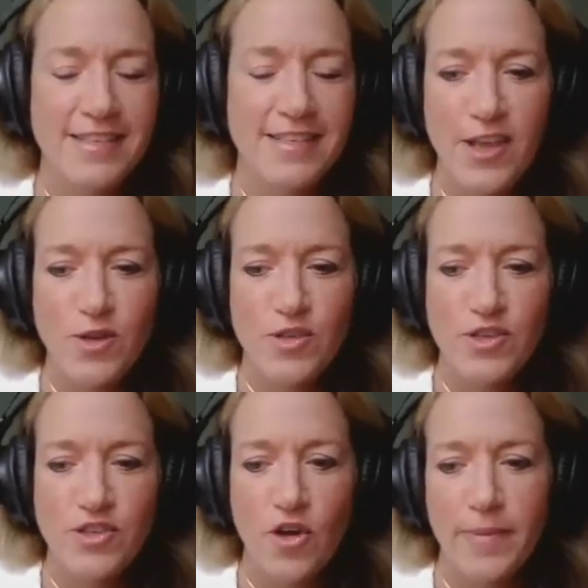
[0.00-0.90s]
Thank you
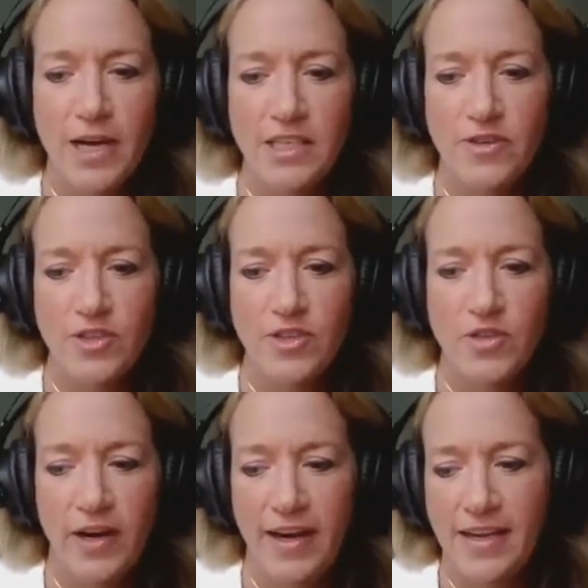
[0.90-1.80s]
so much for
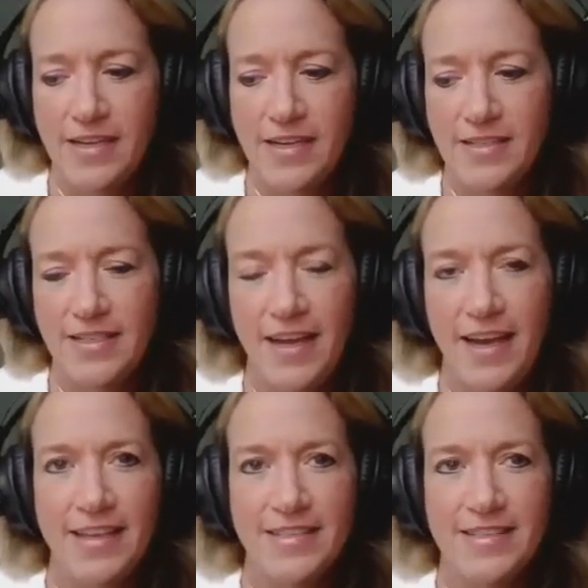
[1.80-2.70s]
joining in today
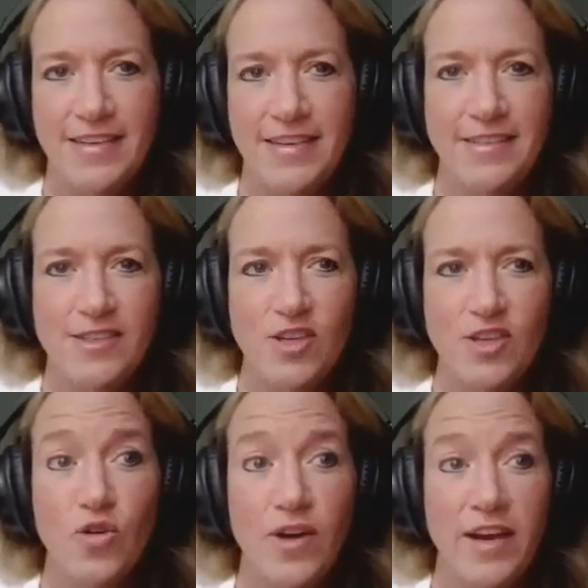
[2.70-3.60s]
and listening. So
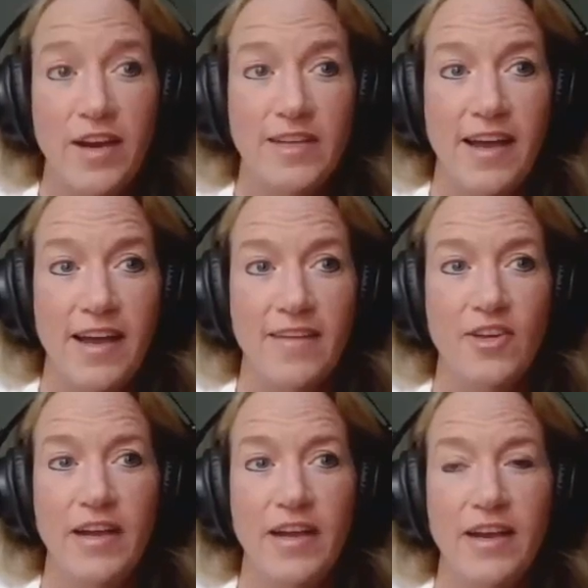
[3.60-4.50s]
grateful to have you
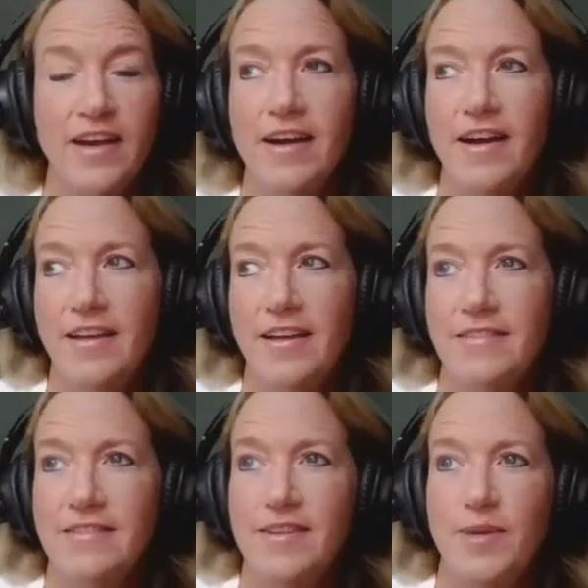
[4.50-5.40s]
here and
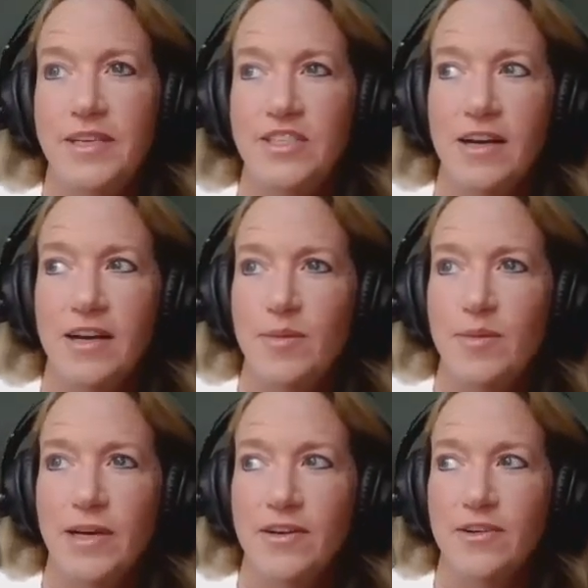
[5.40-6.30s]
to be talking
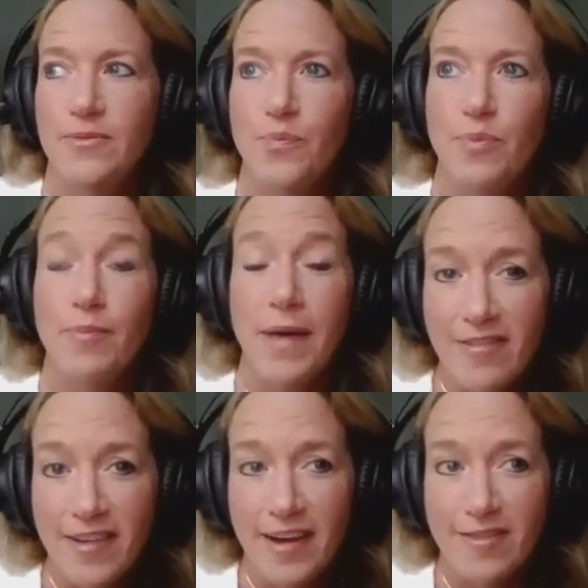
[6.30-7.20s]
about my
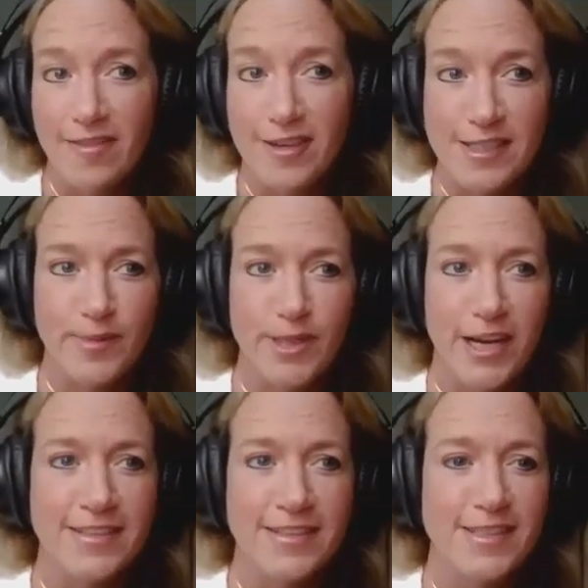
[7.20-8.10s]
favorite
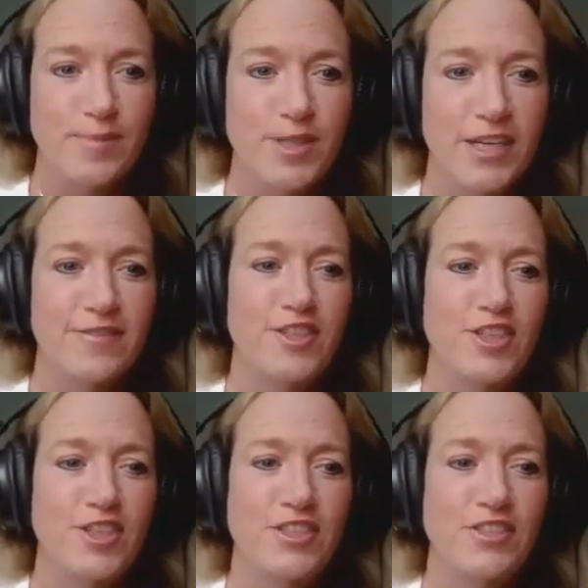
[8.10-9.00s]
subject, the subject of
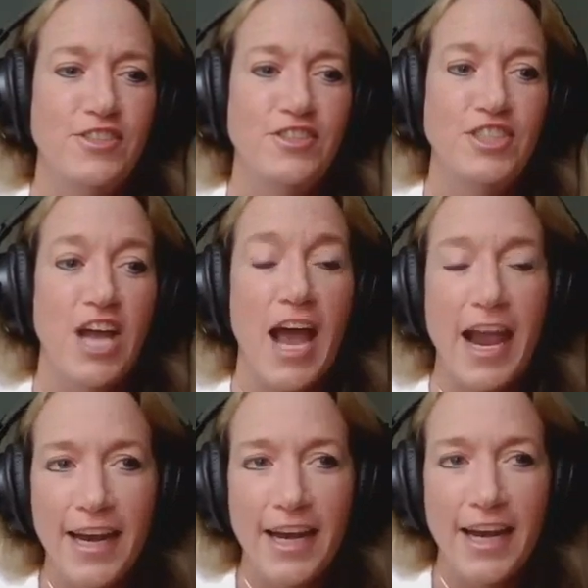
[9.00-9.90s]

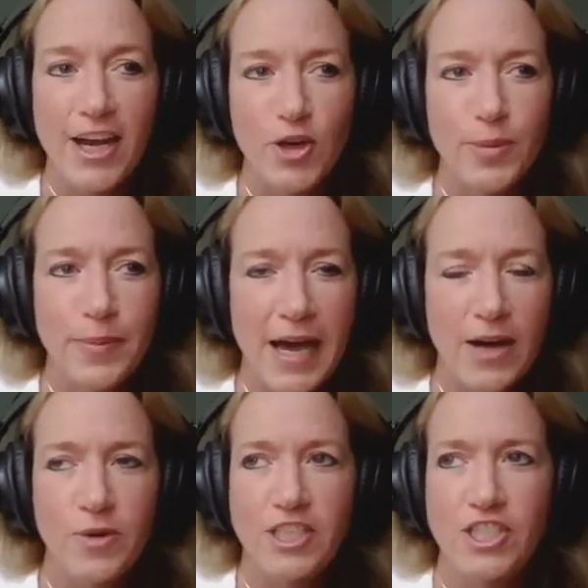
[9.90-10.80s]
shining hope, how
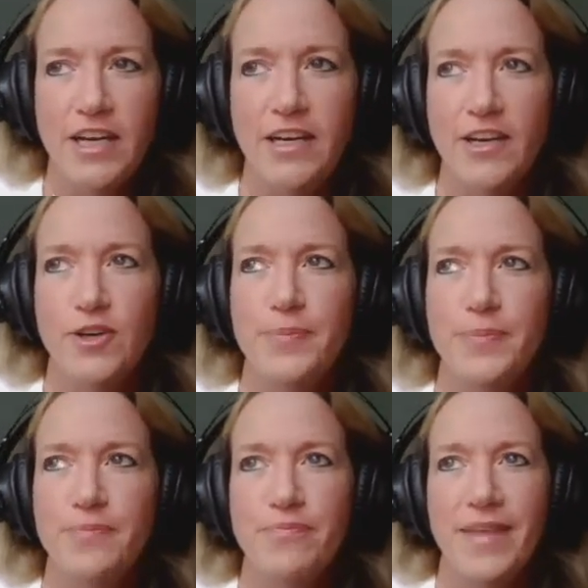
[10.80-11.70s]
we shine hope,
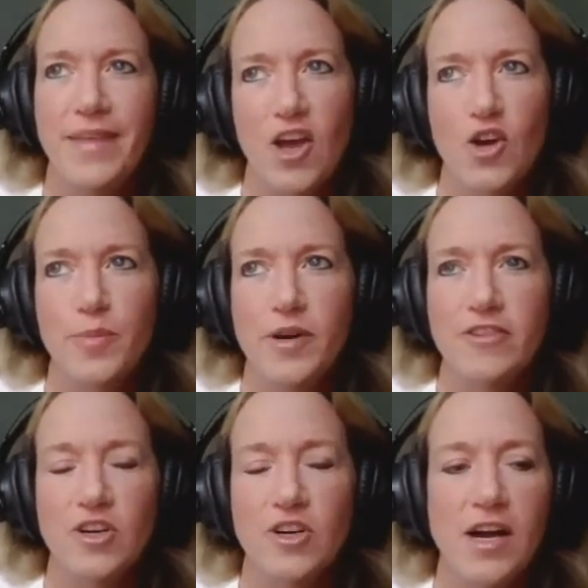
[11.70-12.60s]
and hope
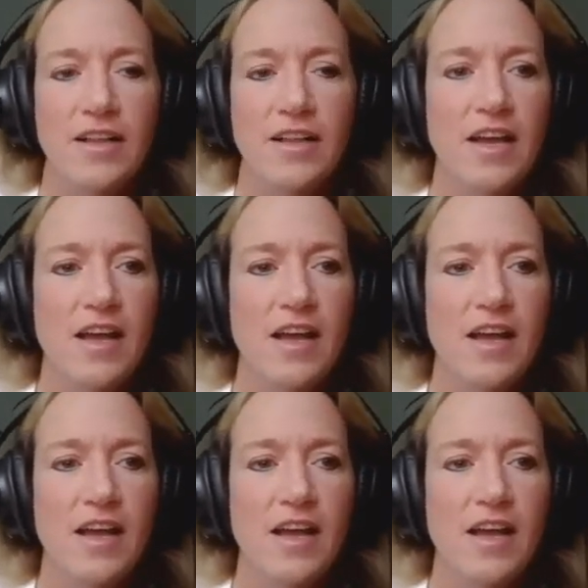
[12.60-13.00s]
overall.